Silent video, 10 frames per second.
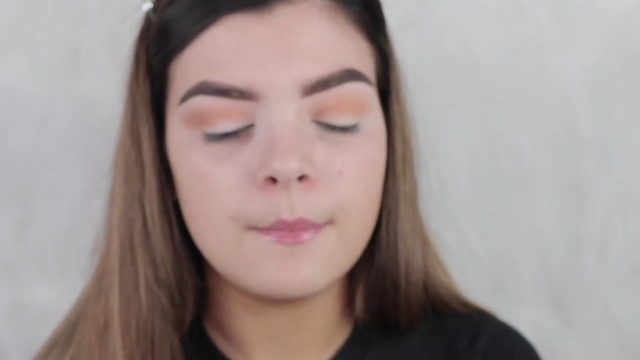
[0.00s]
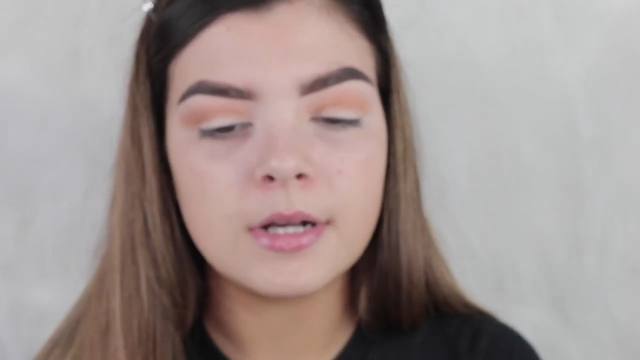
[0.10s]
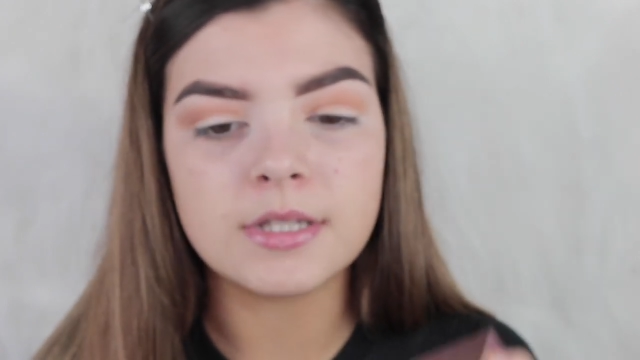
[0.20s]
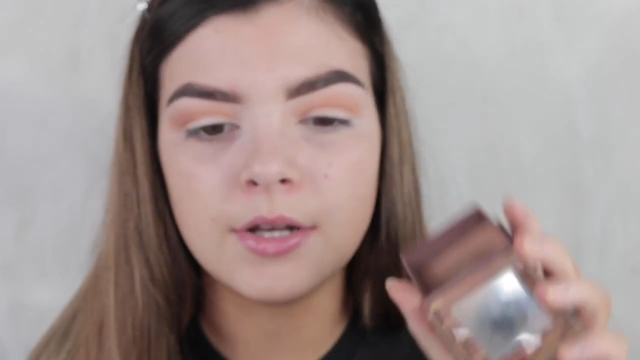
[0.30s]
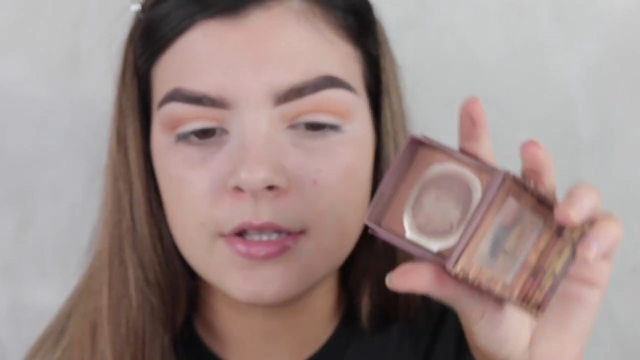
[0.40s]

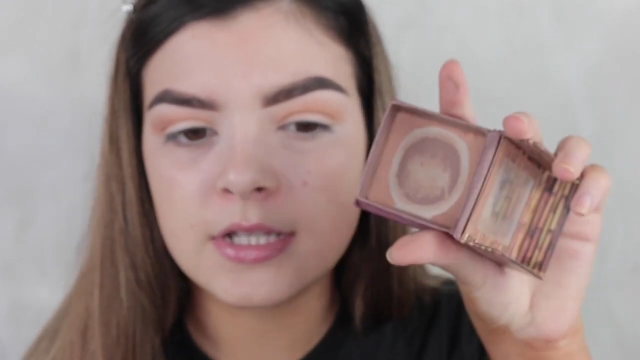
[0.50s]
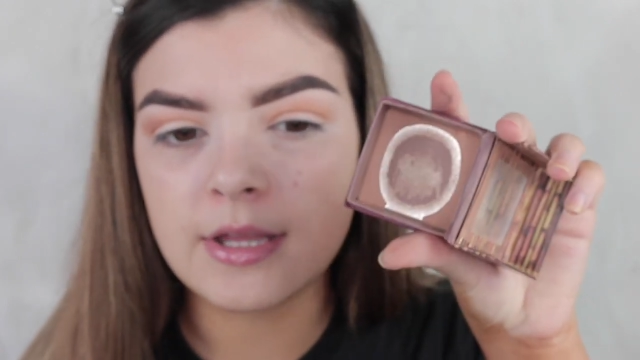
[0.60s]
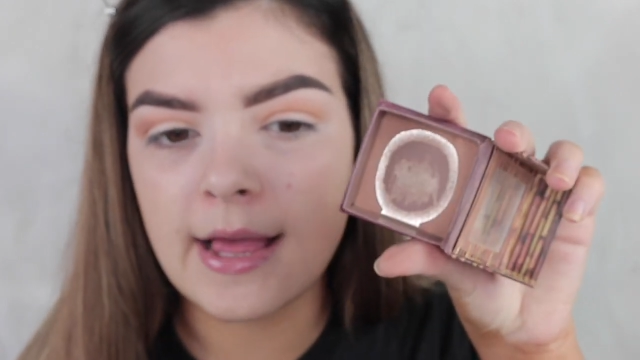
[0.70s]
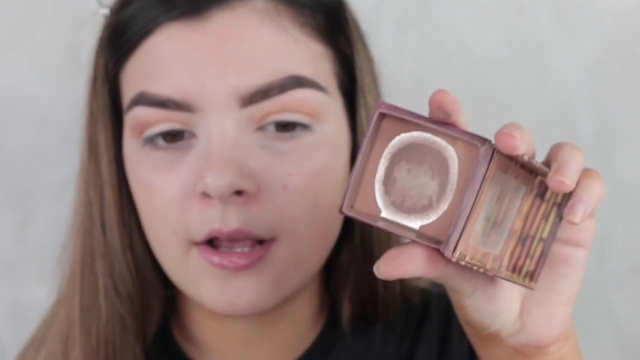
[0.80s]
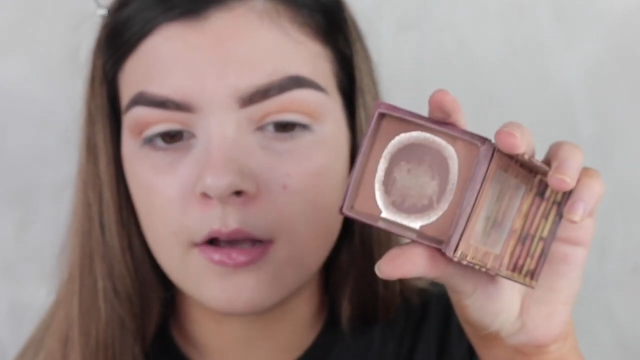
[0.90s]
because I know this is
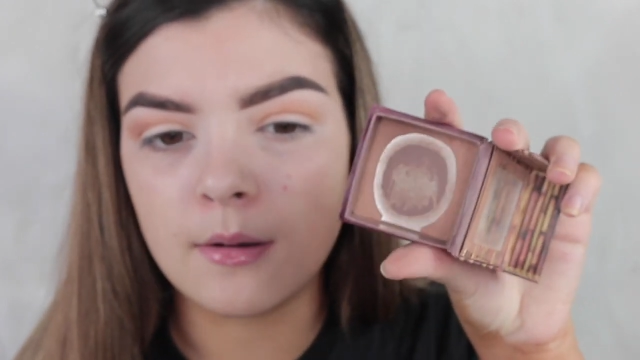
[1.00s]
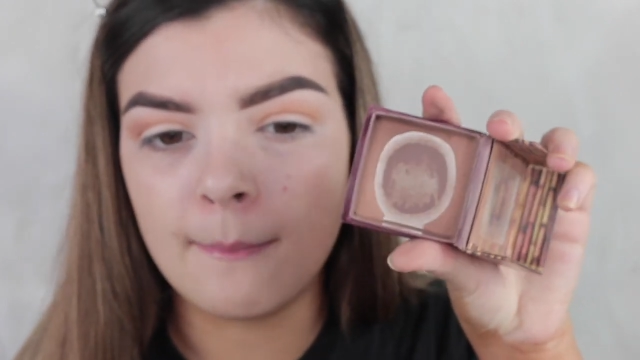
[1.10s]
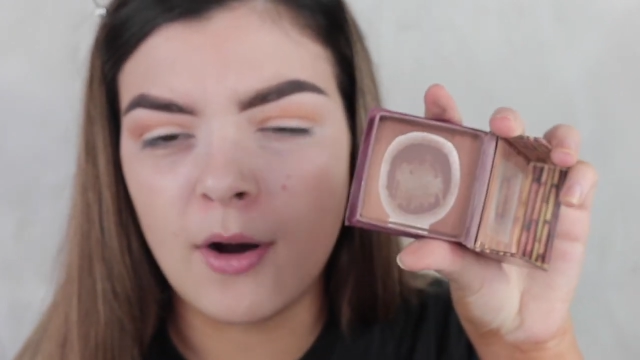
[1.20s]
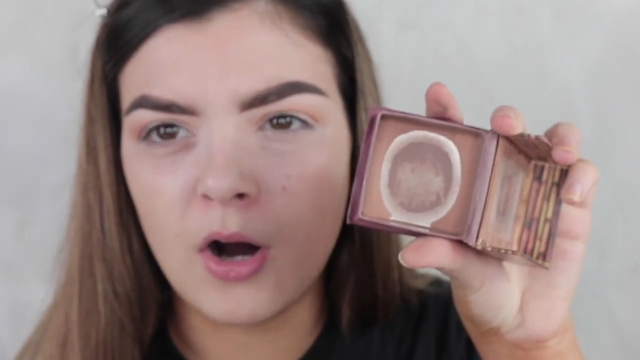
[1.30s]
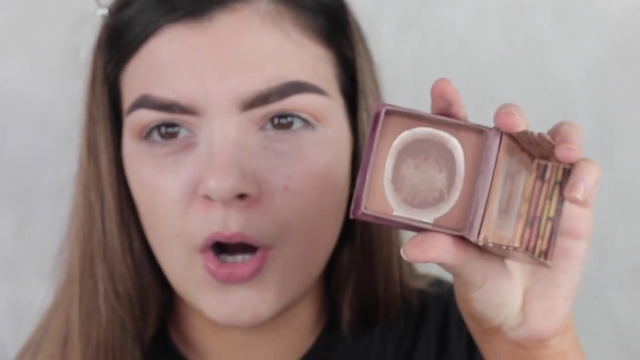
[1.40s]
like
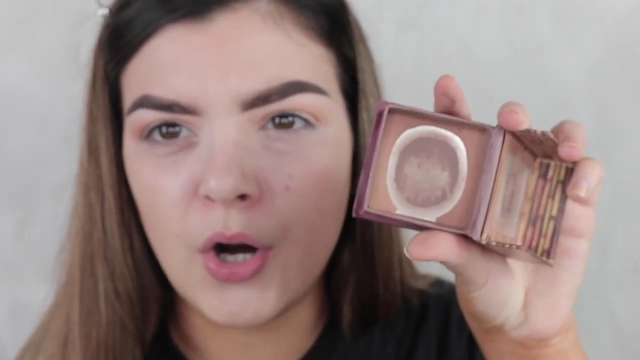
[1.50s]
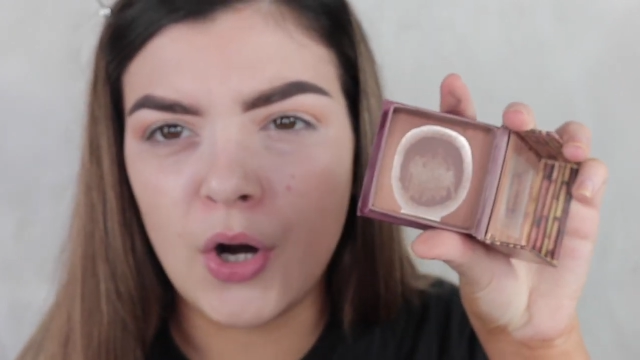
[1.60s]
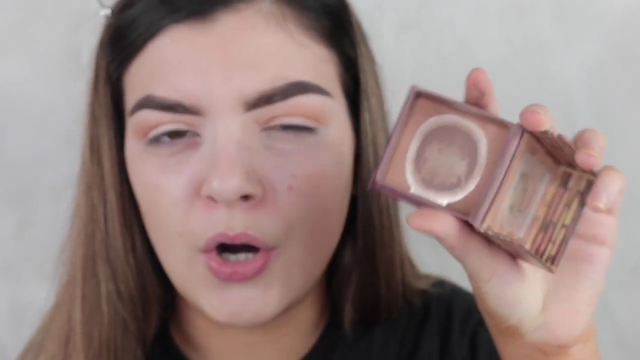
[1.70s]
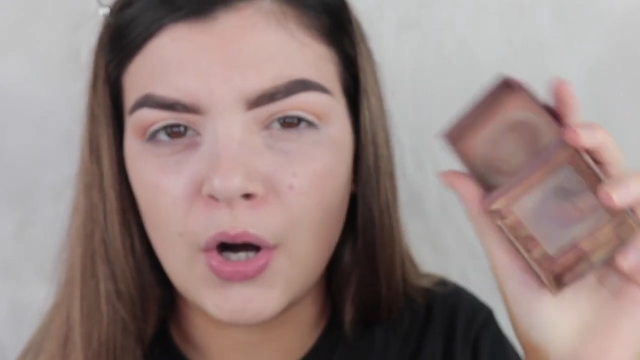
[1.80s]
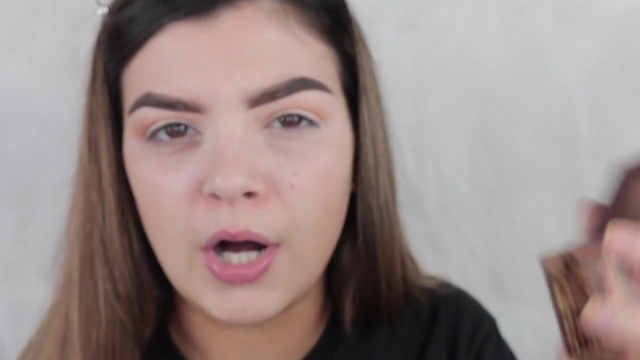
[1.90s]

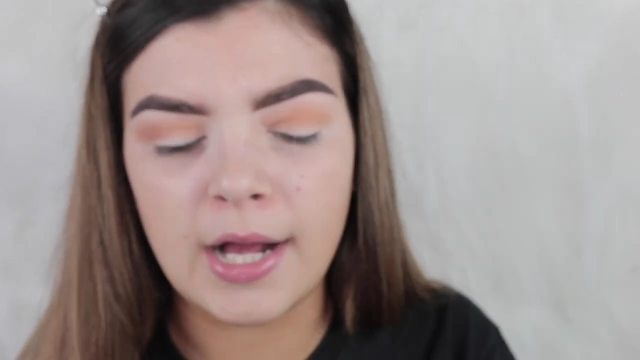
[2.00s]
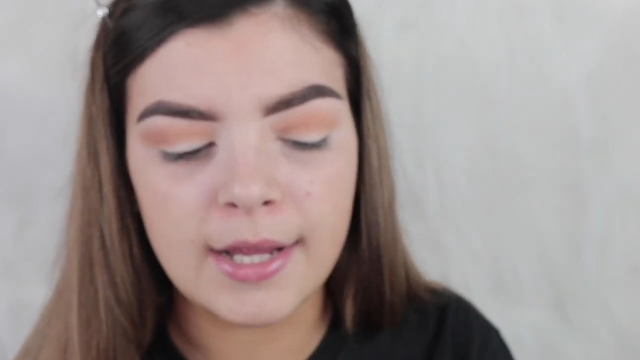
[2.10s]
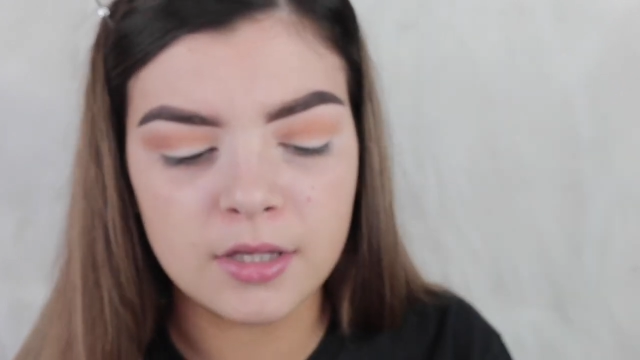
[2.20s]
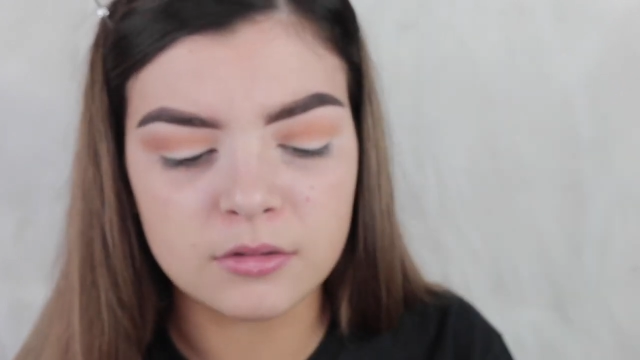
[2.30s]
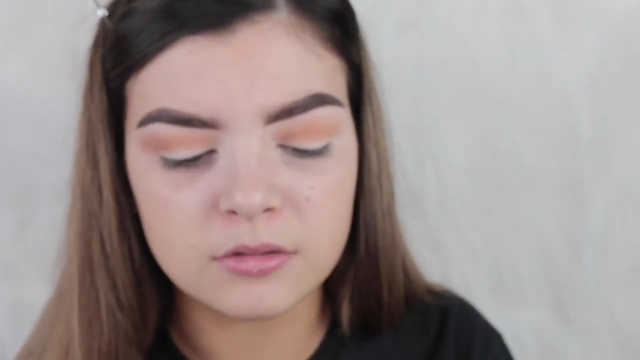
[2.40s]
more
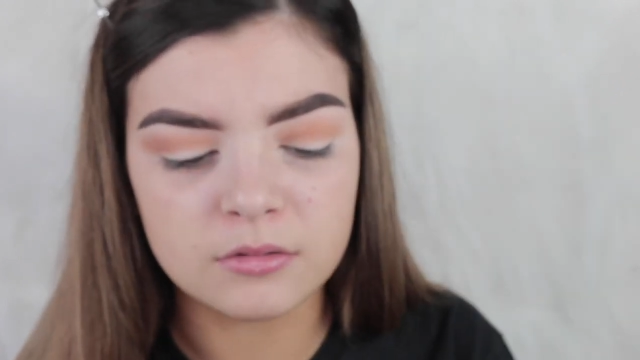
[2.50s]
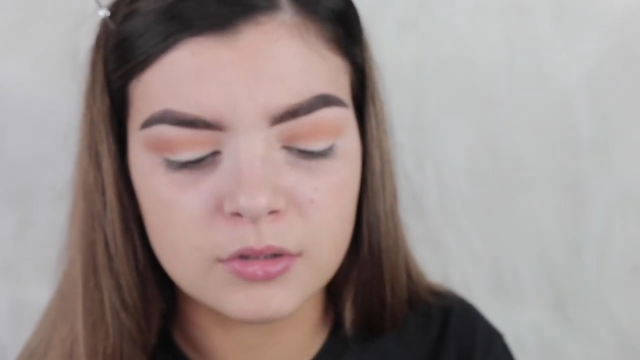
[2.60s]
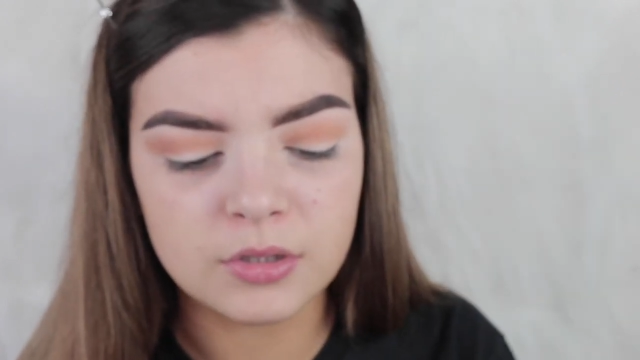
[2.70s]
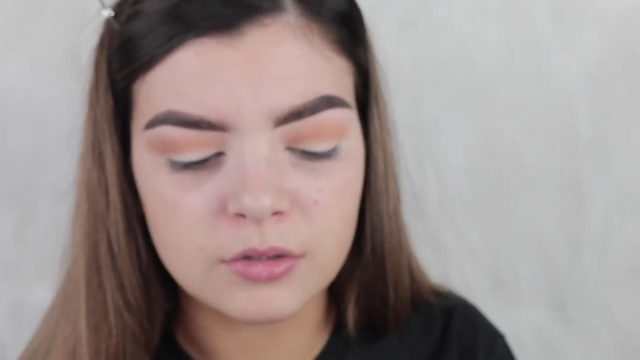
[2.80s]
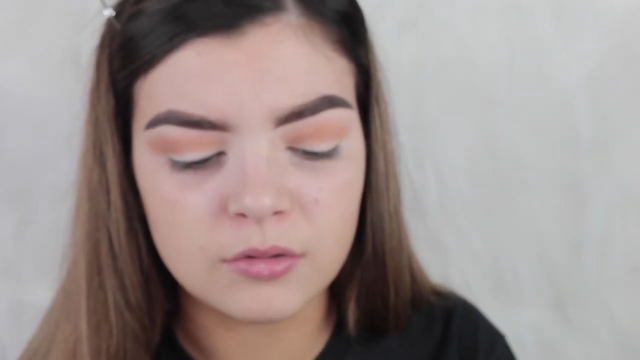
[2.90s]
like
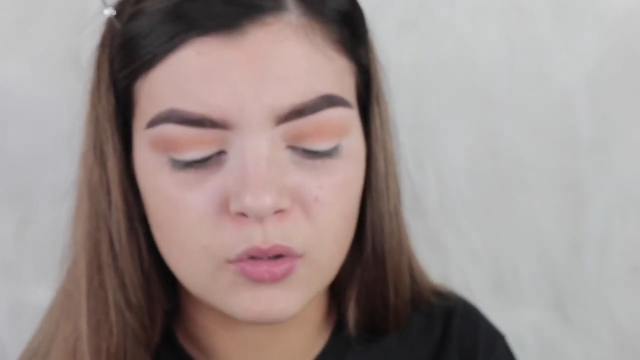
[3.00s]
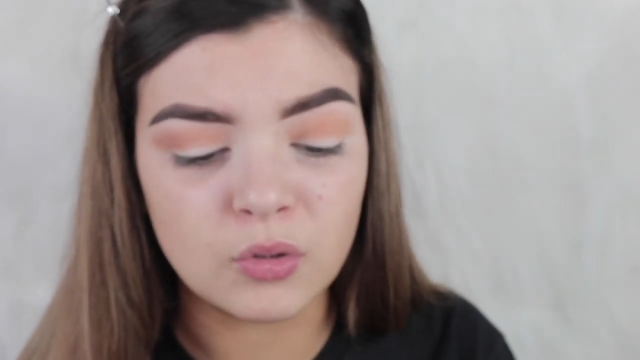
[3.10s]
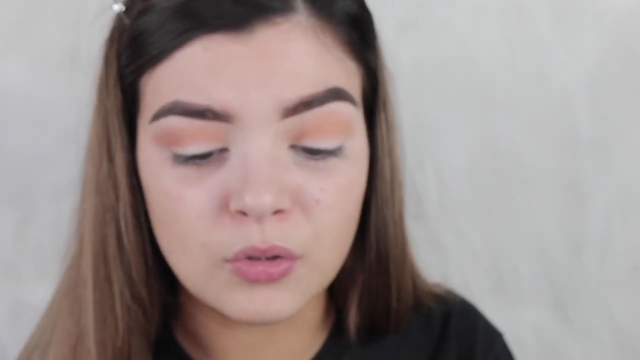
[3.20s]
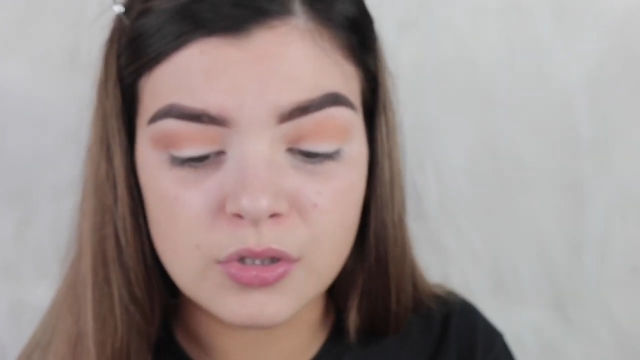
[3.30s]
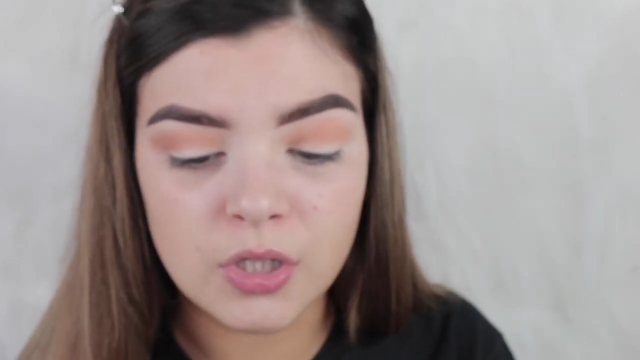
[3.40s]

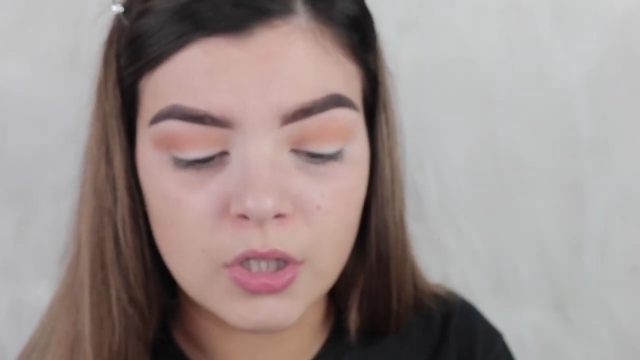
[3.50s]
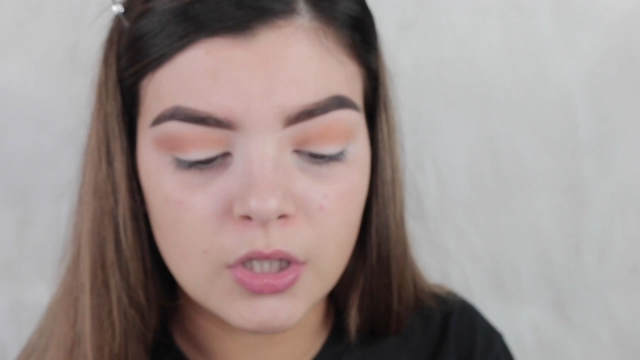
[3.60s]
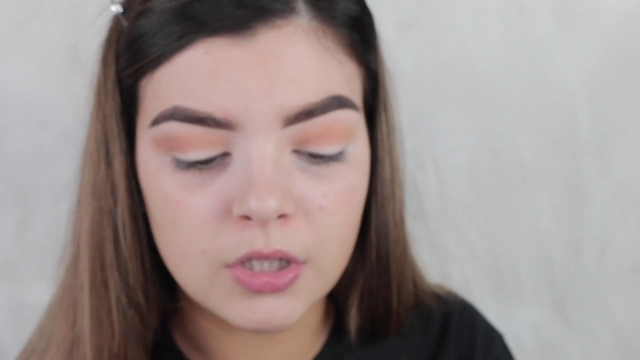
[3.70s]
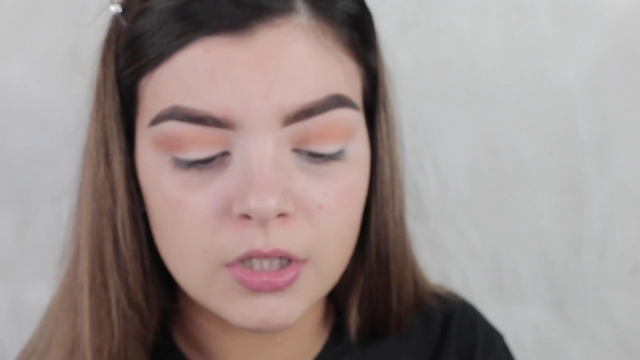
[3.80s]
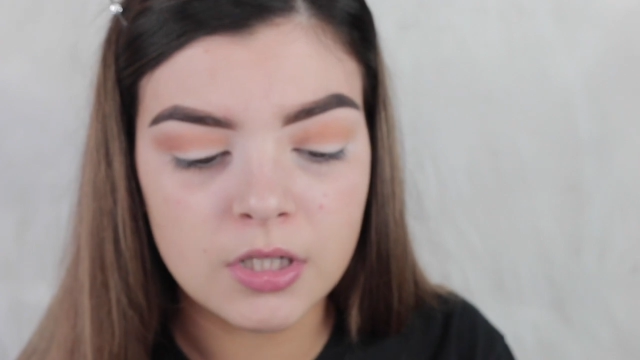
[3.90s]
cool
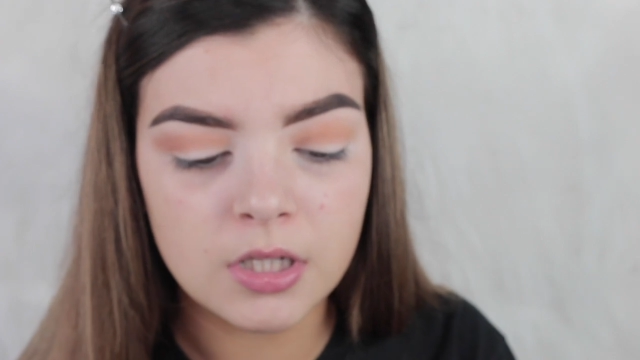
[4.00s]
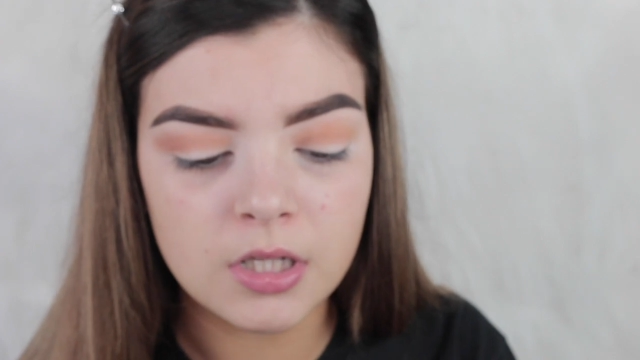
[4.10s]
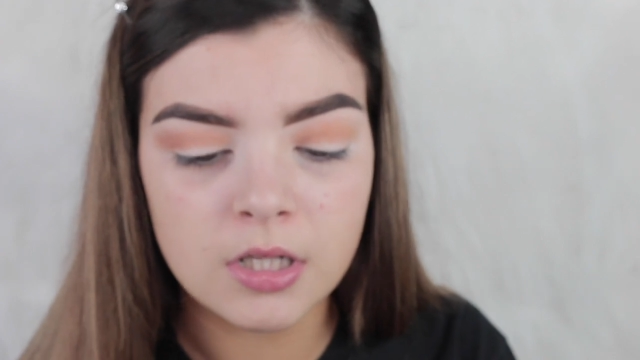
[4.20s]
toned,